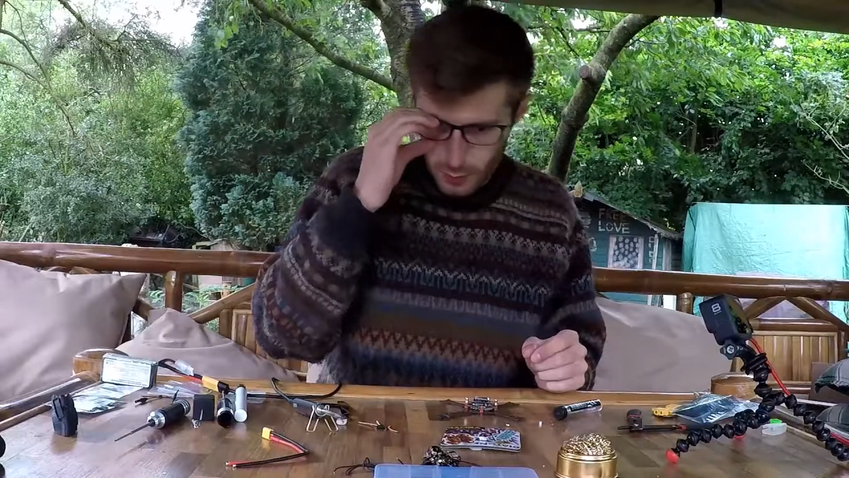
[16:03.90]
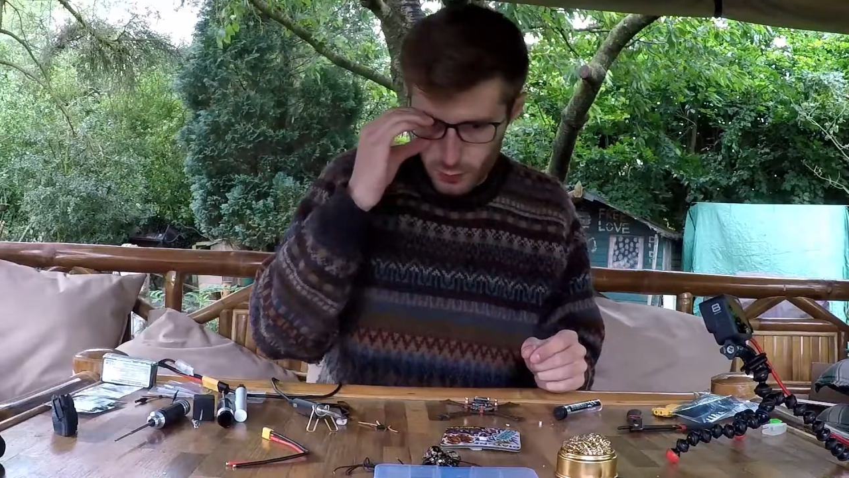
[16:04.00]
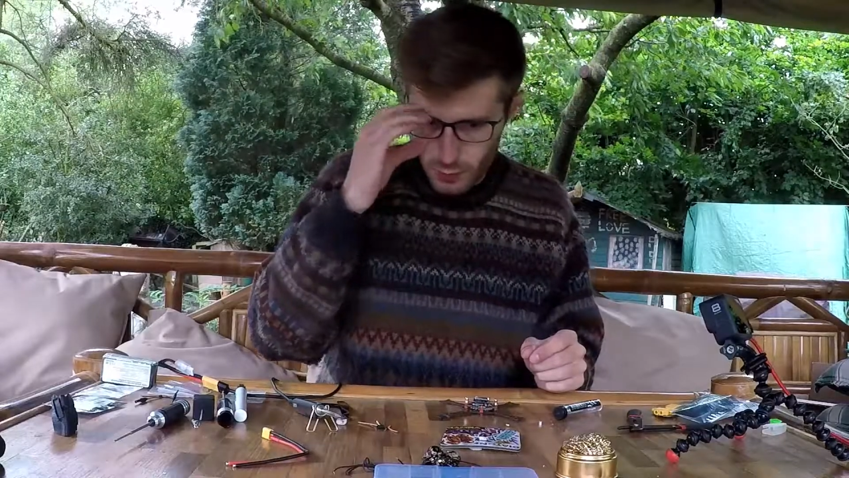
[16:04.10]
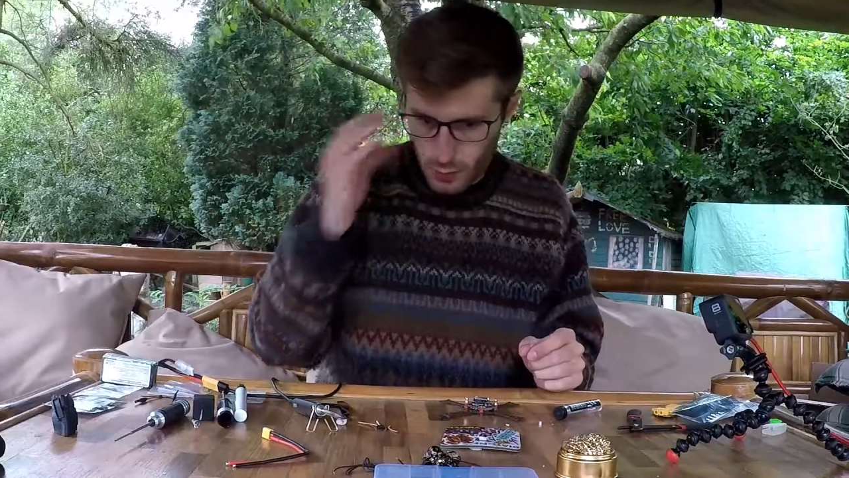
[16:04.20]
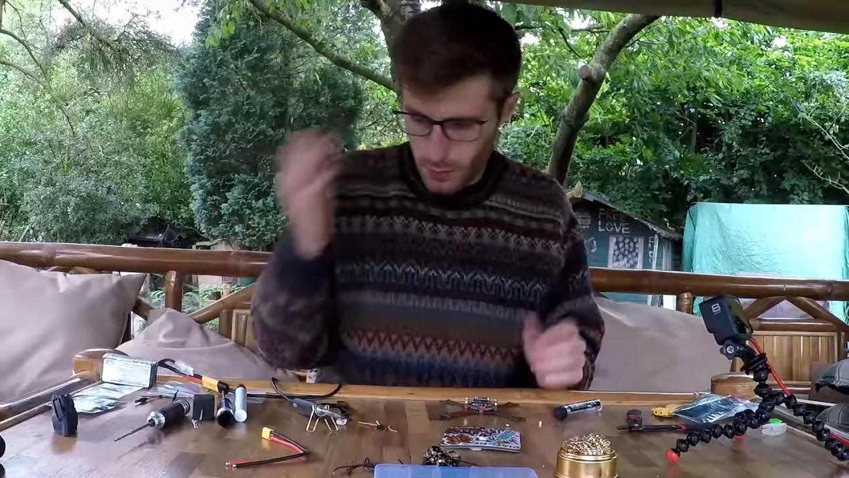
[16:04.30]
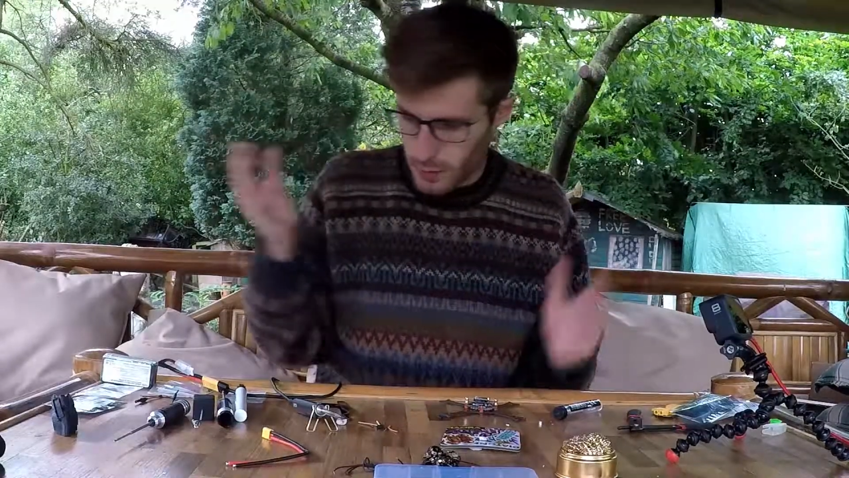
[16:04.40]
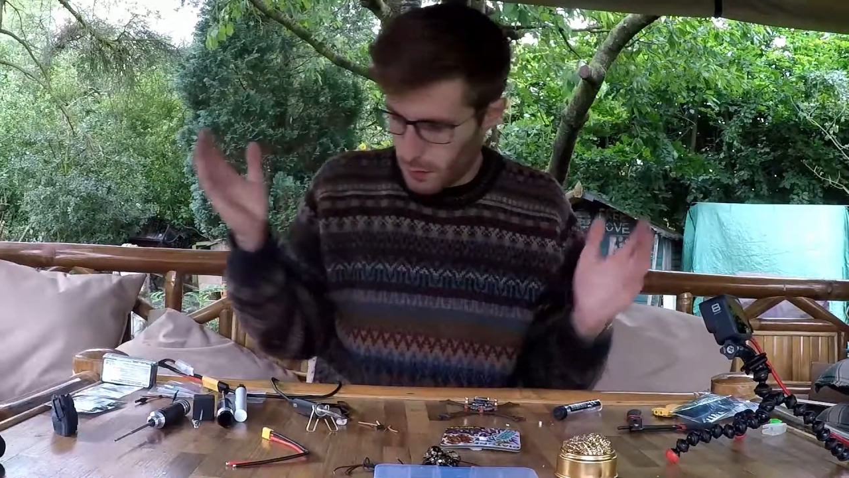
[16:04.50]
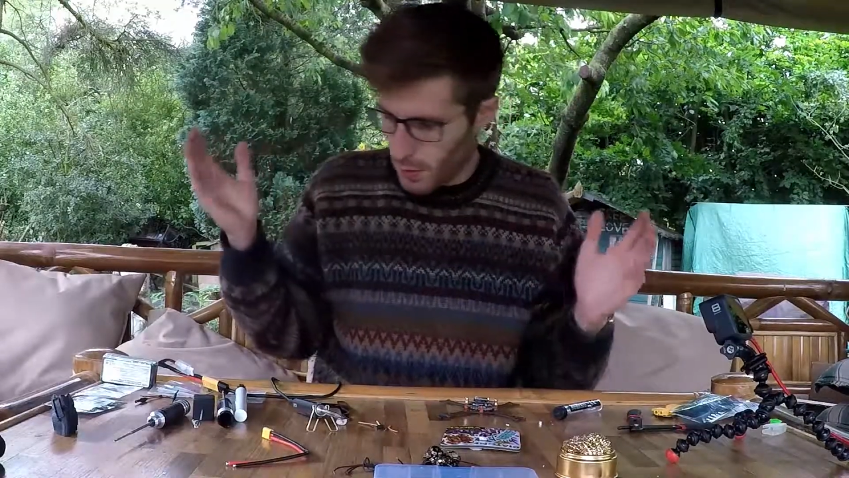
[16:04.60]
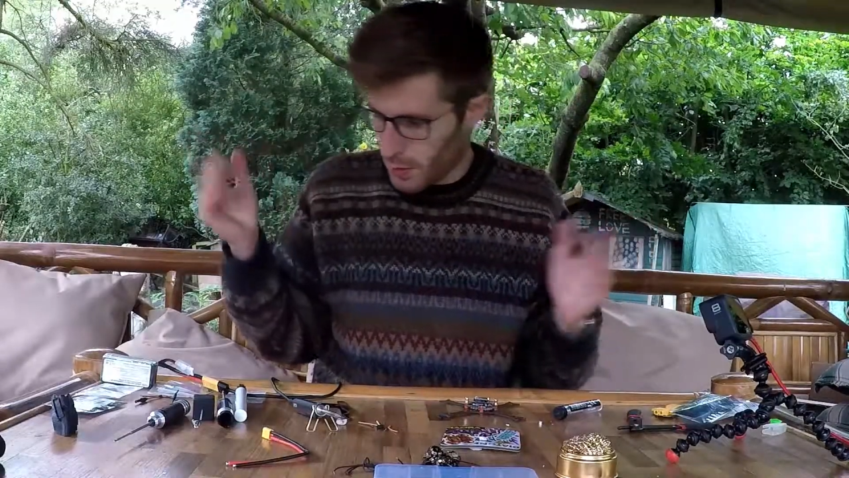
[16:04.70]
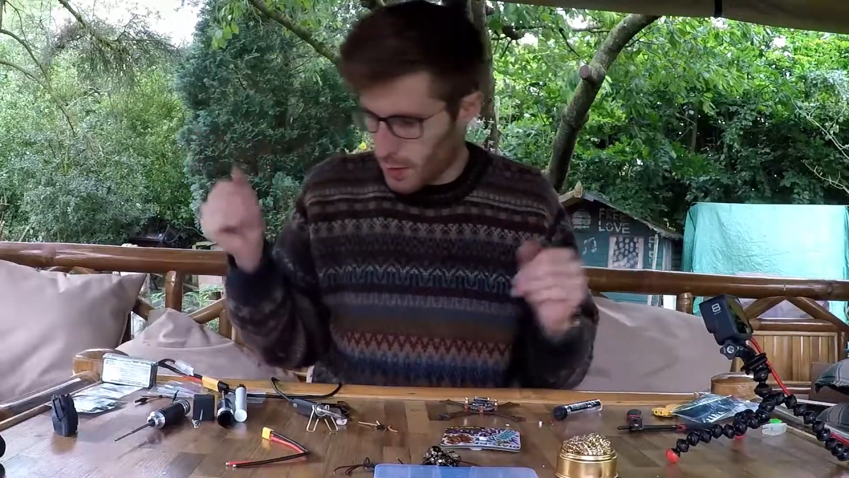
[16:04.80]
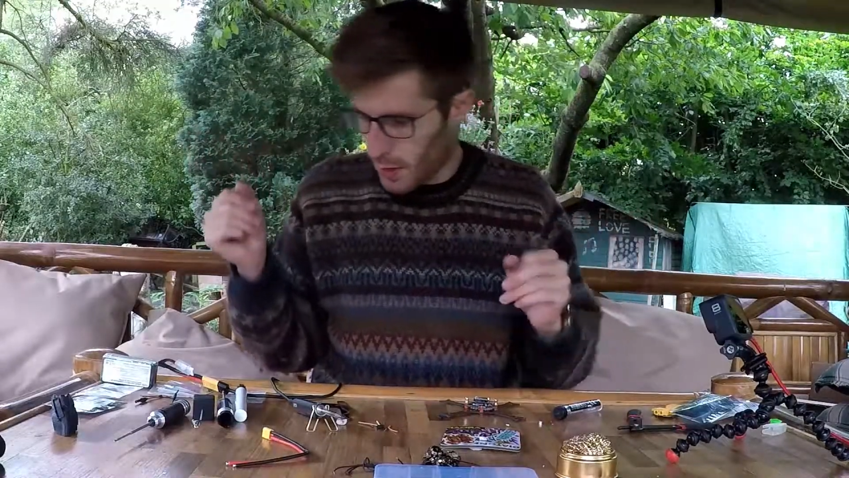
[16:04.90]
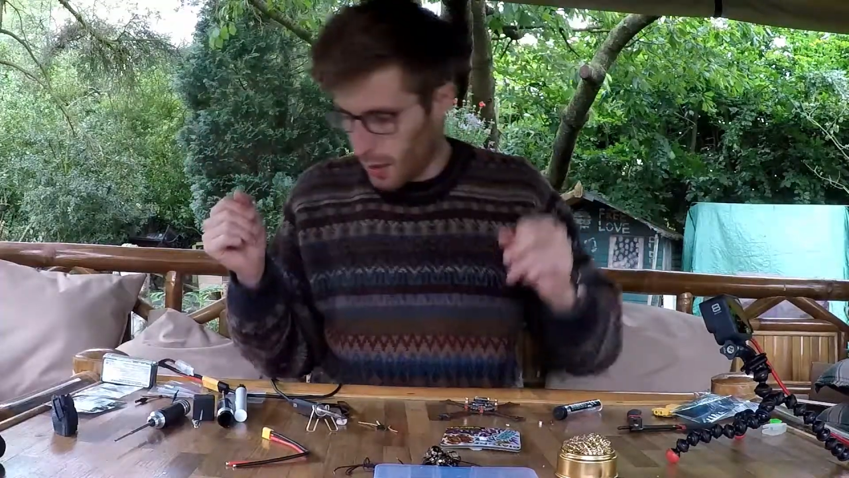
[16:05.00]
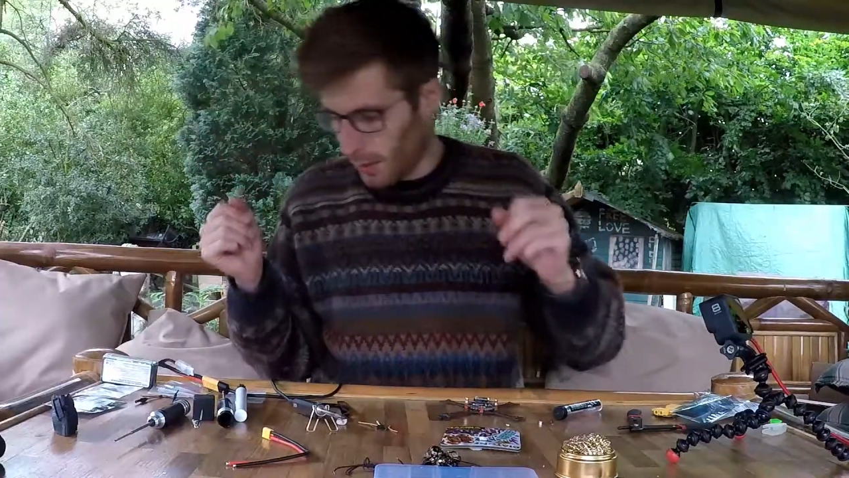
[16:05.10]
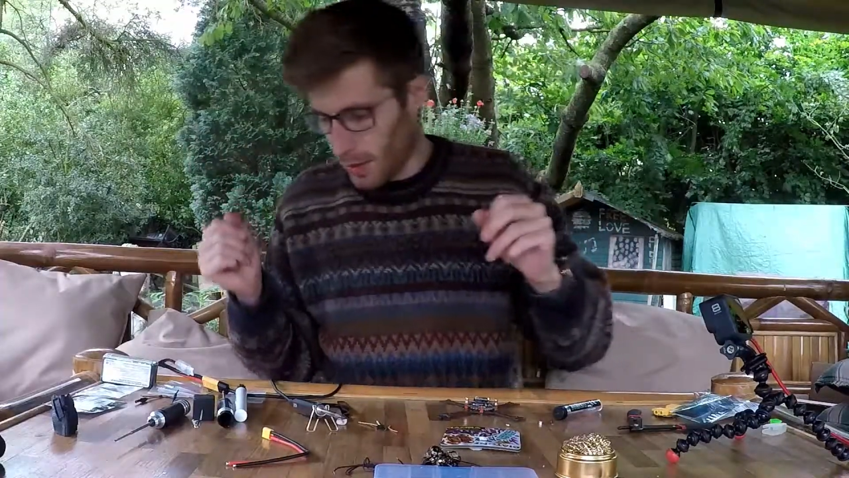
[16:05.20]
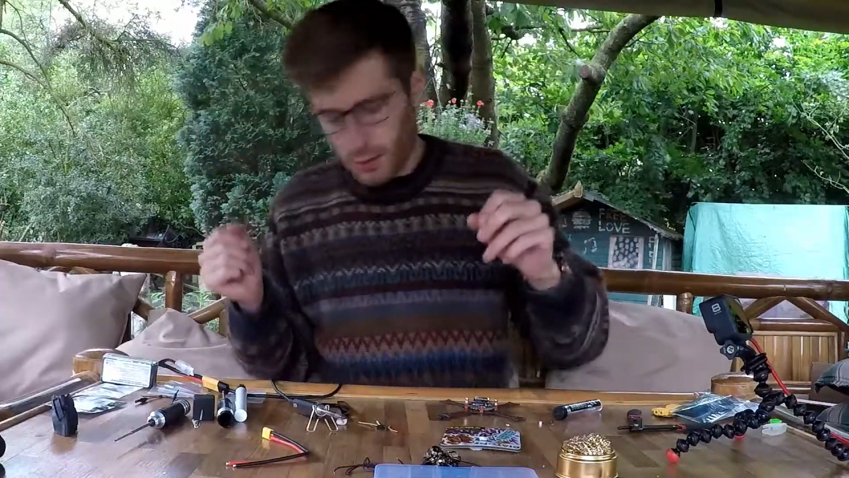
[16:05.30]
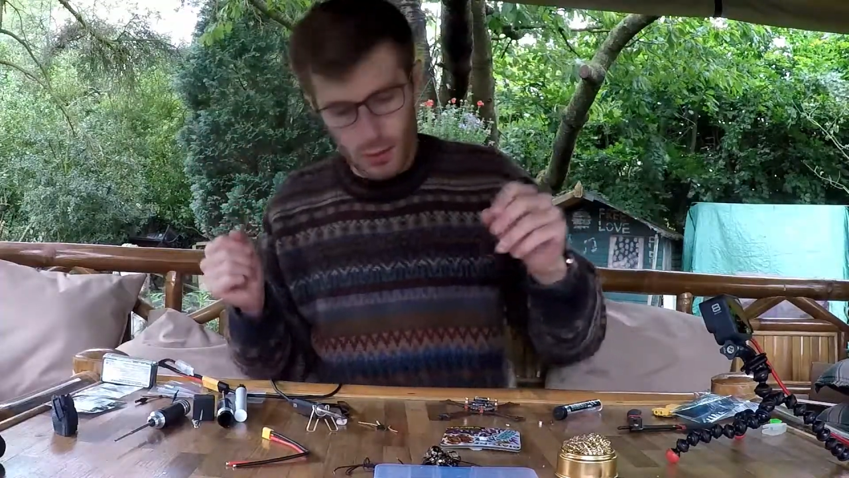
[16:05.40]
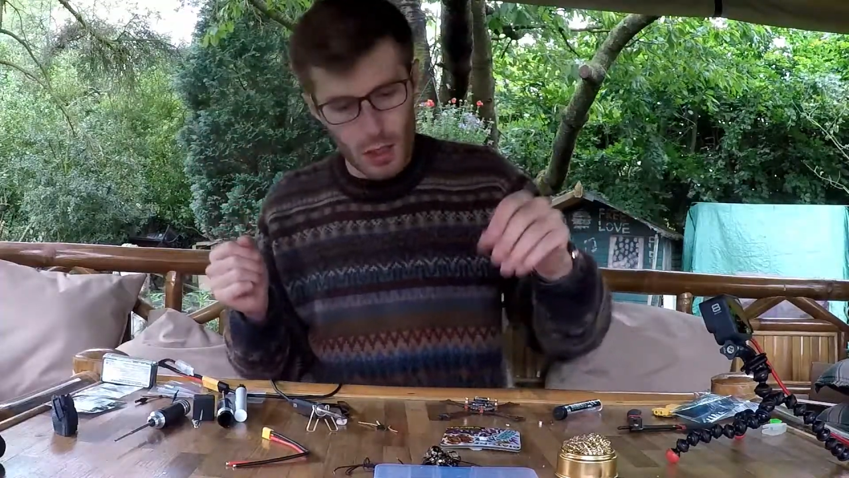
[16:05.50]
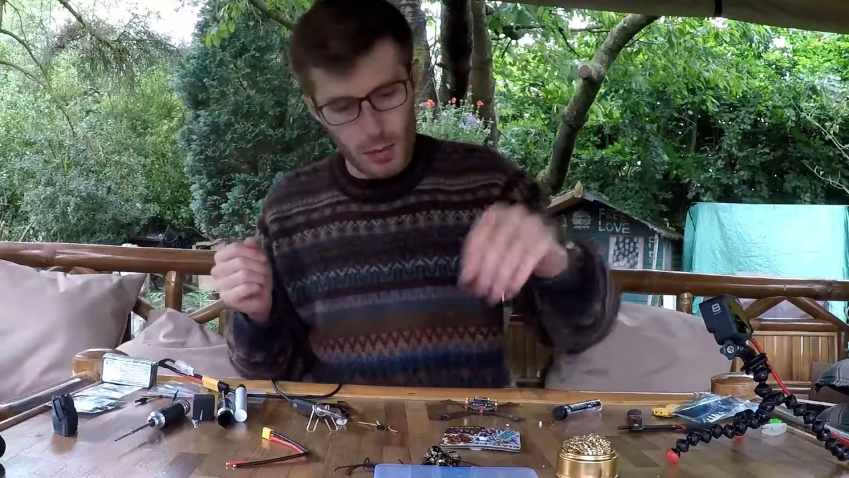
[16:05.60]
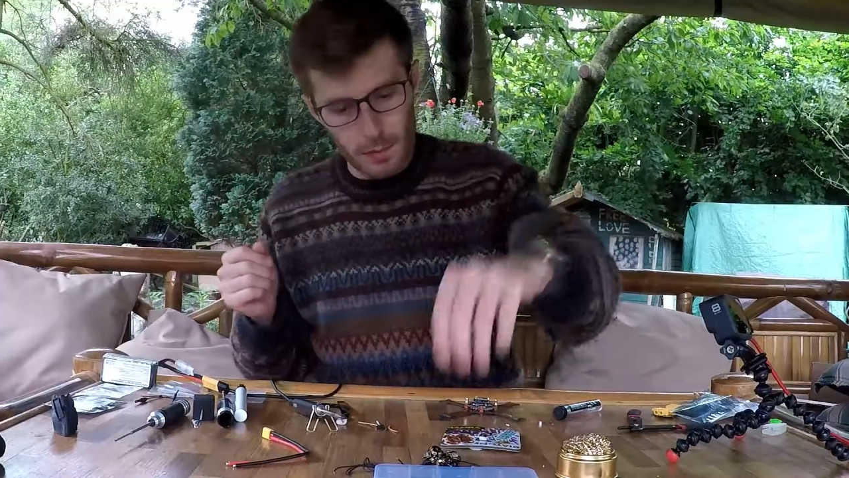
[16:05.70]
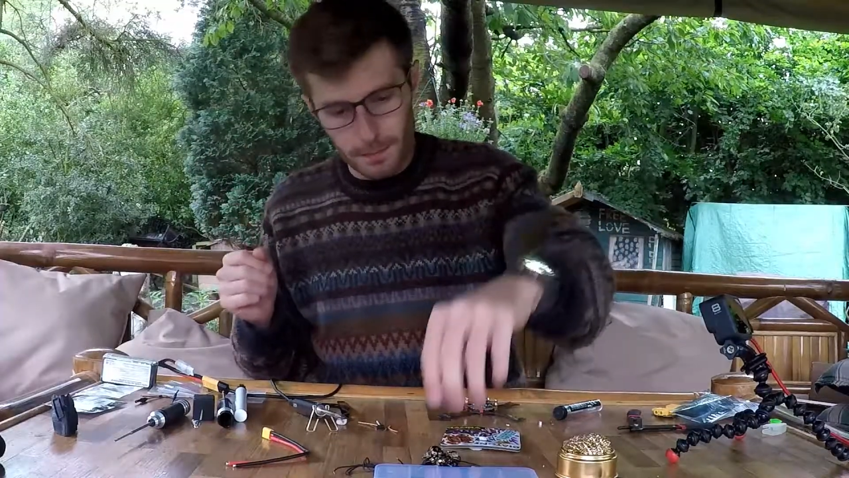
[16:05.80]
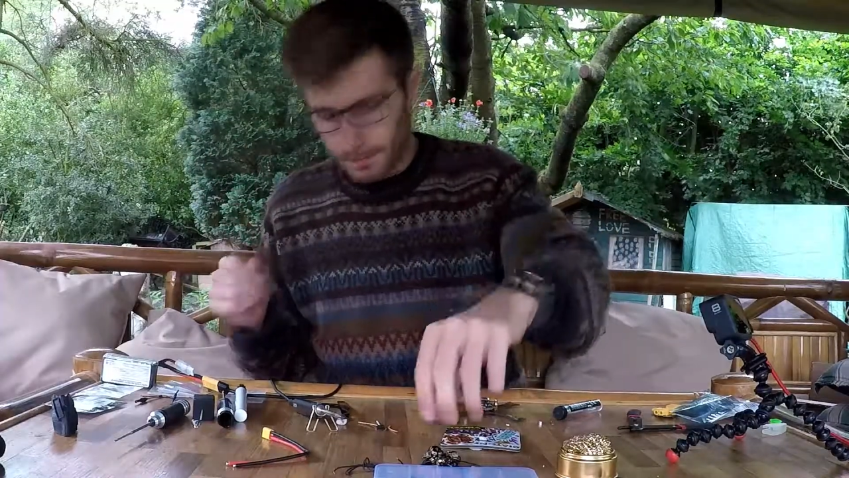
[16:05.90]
So it's motor time, ladies and gentlemen.